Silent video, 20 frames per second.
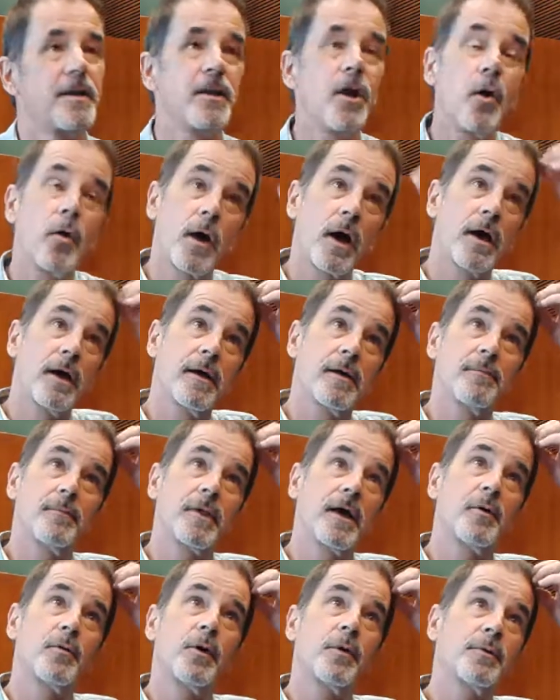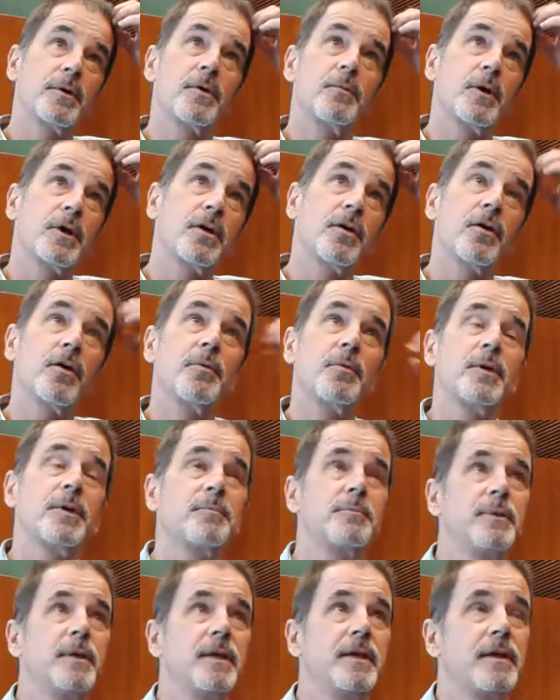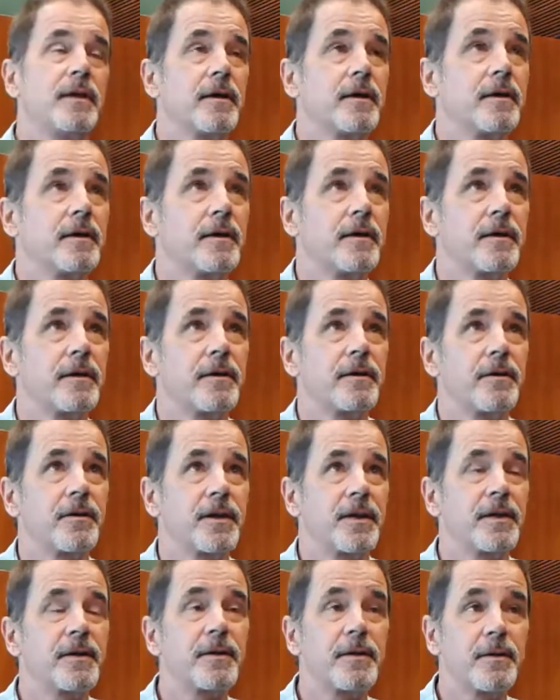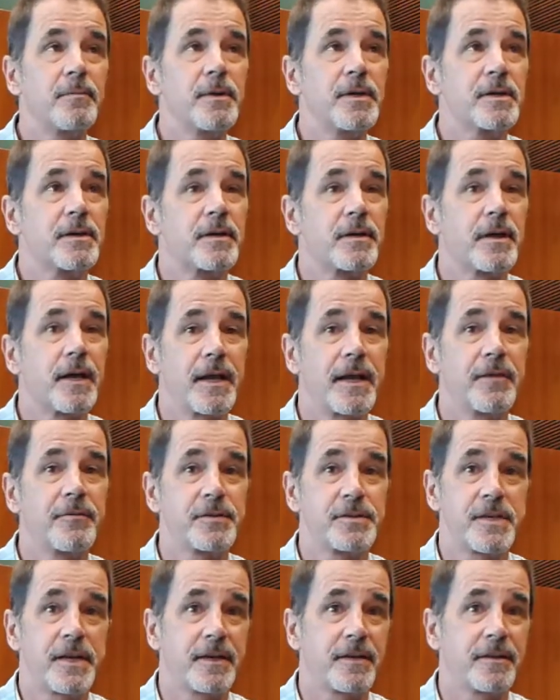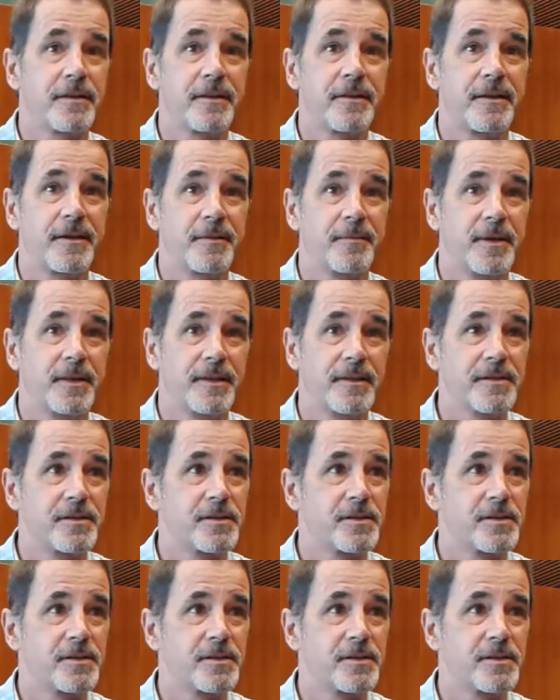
No. What car would it be? Okay, give me. Can I have a second to think about this?